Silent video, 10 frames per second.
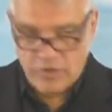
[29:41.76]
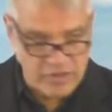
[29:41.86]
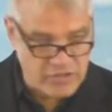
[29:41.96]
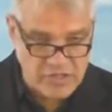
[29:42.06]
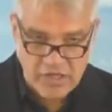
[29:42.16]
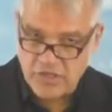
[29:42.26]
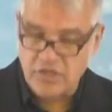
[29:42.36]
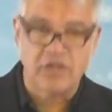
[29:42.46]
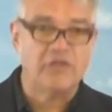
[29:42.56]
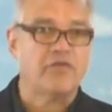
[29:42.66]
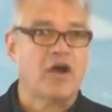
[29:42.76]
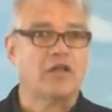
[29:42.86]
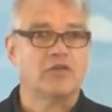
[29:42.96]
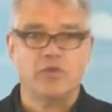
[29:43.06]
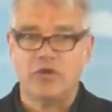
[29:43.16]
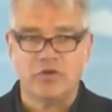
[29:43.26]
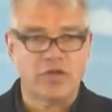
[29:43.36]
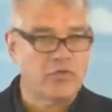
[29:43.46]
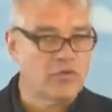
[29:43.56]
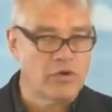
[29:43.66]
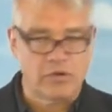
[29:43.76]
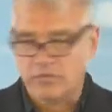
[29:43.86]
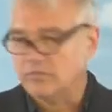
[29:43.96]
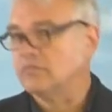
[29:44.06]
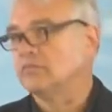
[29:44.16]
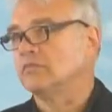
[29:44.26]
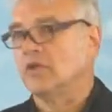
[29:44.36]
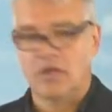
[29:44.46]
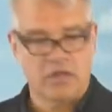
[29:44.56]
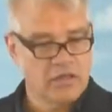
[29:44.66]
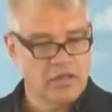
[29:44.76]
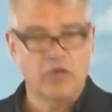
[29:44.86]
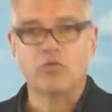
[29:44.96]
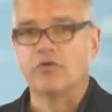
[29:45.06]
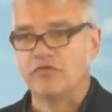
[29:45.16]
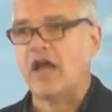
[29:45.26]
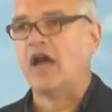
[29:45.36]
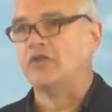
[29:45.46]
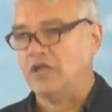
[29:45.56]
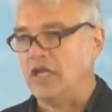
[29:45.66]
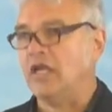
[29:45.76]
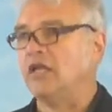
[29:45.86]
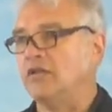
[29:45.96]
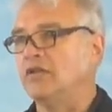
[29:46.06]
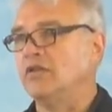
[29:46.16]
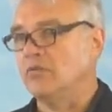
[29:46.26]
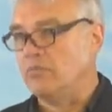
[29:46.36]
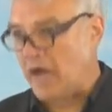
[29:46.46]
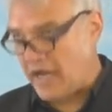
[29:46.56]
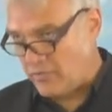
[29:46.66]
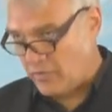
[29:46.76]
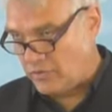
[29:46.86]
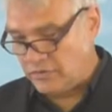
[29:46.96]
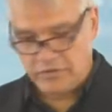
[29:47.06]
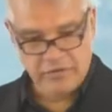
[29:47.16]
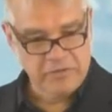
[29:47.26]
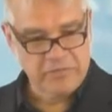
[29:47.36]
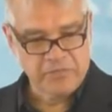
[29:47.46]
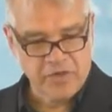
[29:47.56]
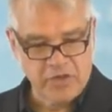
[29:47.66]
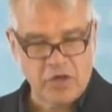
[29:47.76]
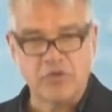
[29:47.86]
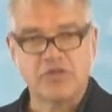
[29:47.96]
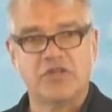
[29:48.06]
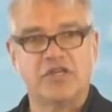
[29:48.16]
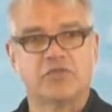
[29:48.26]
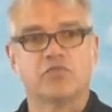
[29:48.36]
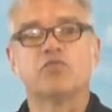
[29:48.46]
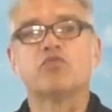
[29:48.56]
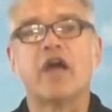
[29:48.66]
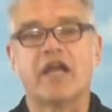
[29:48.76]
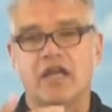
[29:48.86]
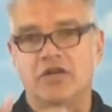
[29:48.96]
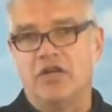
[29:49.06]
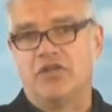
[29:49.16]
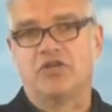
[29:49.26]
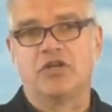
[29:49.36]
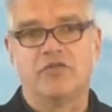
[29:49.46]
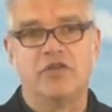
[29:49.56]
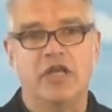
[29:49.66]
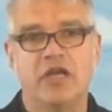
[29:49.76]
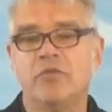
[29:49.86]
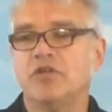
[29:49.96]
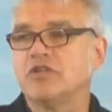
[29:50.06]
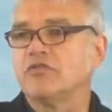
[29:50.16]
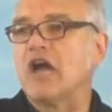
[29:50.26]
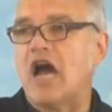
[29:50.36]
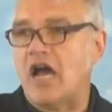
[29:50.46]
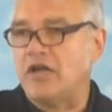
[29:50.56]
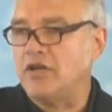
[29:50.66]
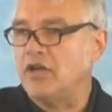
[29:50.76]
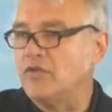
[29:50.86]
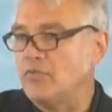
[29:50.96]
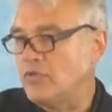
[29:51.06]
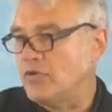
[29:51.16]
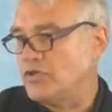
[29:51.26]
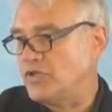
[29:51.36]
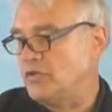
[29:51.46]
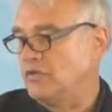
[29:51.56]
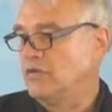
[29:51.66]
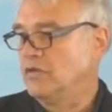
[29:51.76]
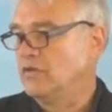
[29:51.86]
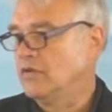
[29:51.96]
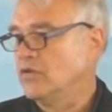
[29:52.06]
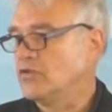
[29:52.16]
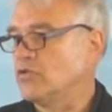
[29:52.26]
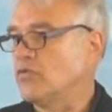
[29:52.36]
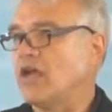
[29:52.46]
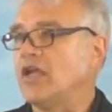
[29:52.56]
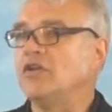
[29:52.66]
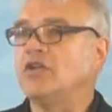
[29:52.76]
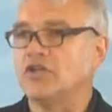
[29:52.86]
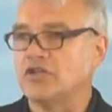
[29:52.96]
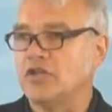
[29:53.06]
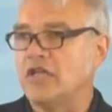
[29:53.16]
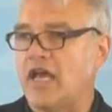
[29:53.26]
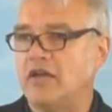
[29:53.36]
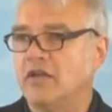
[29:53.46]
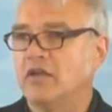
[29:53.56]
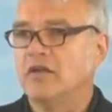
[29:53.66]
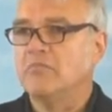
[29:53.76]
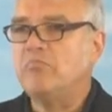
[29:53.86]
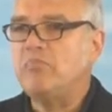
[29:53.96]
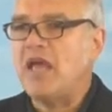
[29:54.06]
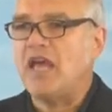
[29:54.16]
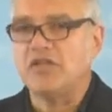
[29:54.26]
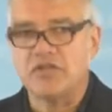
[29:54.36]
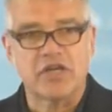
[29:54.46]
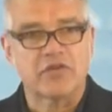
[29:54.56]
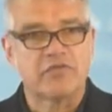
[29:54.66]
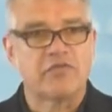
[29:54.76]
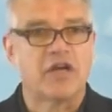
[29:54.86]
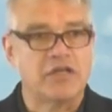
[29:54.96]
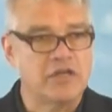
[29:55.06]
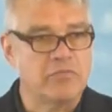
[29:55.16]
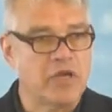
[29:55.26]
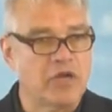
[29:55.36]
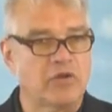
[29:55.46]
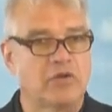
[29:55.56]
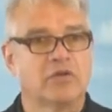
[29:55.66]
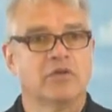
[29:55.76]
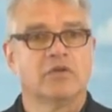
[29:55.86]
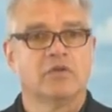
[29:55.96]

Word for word: were consistently followed, we know they weren't, that were found in the Bible. there was this recognition of the image of God in every person. There's a recognition that basic, fundamental